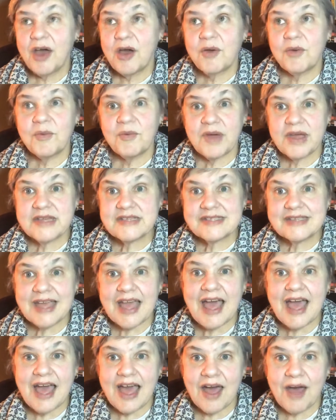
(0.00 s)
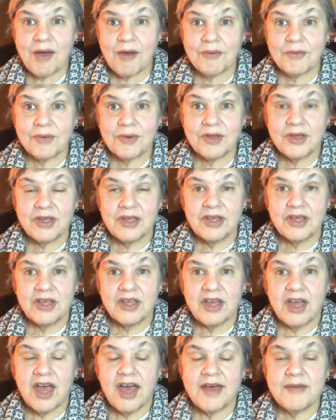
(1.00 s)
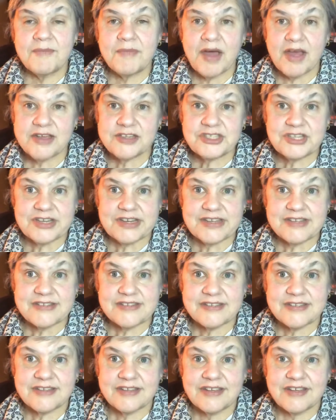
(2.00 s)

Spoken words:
was how homogenous